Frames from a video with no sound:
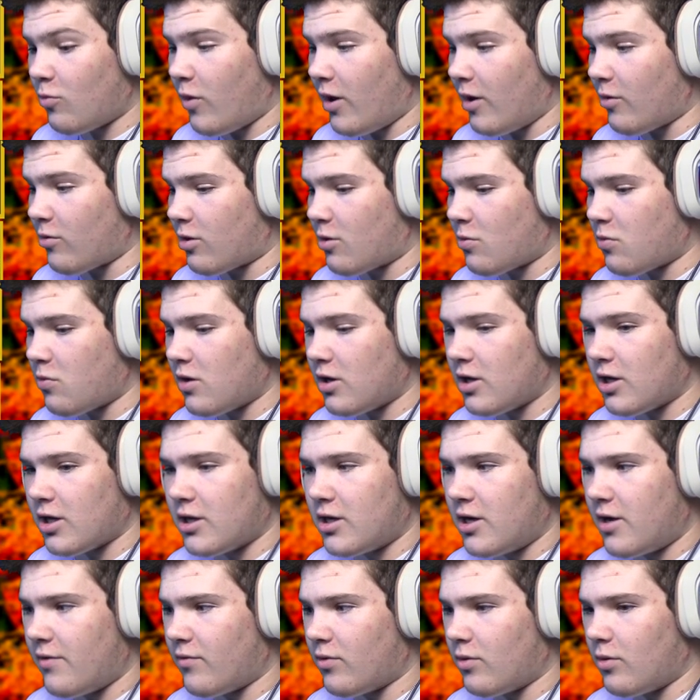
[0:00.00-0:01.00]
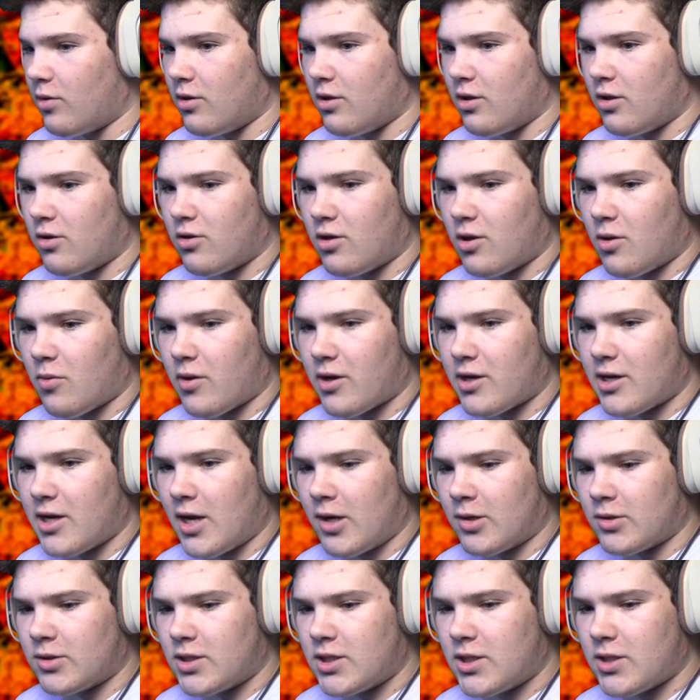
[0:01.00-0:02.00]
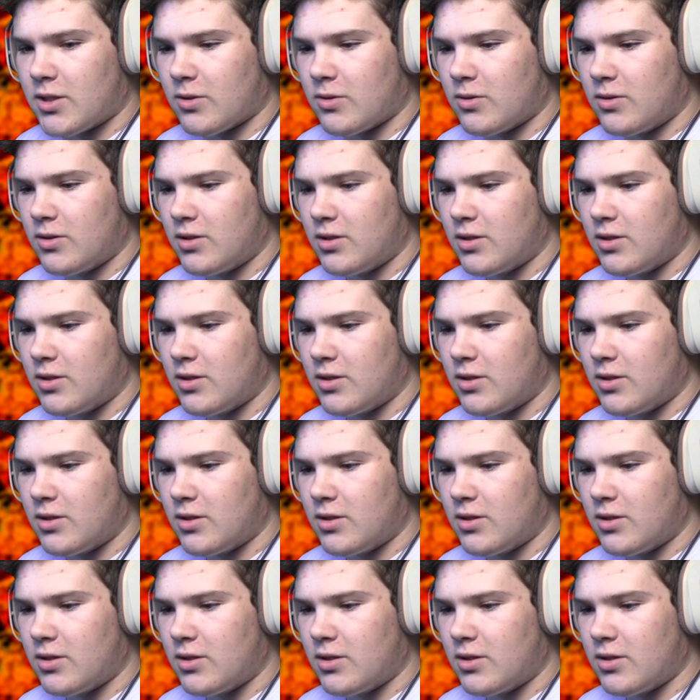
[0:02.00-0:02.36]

wow, Swallow never, nearly went down, too.